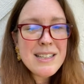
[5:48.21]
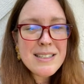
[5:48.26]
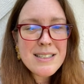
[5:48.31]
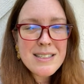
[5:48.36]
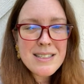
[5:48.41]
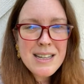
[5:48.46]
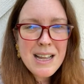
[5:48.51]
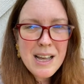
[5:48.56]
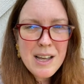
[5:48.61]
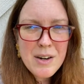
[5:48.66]

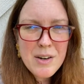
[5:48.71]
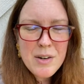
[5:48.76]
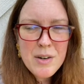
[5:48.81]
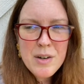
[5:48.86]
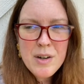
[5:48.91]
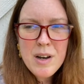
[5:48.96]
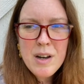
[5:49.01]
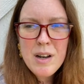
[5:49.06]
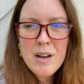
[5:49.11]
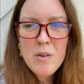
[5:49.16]

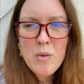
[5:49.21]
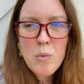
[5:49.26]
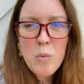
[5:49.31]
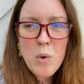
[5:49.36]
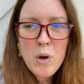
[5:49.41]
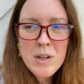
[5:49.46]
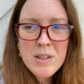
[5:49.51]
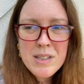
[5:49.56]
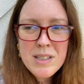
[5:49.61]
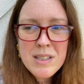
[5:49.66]
Saturn
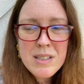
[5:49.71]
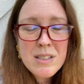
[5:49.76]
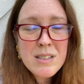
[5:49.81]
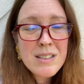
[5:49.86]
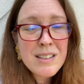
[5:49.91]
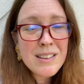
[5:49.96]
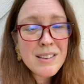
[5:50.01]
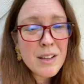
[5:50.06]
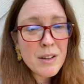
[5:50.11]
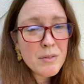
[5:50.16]
wants us
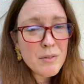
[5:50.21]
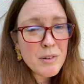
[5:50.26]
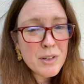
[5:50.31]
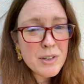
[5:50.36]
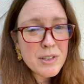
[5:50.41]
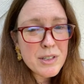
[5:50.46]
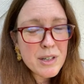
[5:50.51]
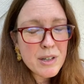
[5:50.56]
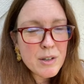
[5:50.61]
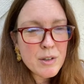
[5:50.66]
to love
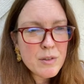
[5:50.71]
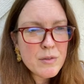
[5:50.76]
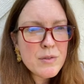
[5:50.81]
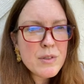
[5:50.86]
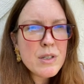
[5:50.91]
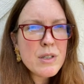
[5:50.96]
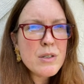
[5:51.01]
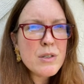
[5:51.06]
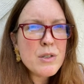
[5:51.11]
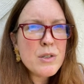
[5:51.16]

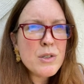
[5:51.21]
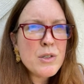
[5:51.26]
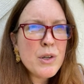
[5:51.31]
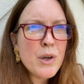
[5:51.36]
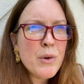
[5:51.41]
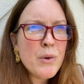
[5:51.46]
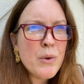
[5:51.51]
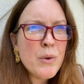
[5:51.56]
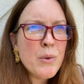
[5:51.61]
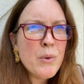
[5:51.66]
ourselves.
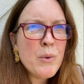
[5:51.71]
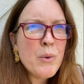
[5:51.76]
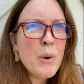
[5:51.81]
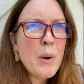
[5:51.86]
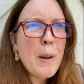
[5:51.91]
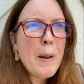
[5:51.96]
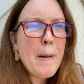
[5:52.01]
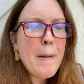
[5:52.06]
So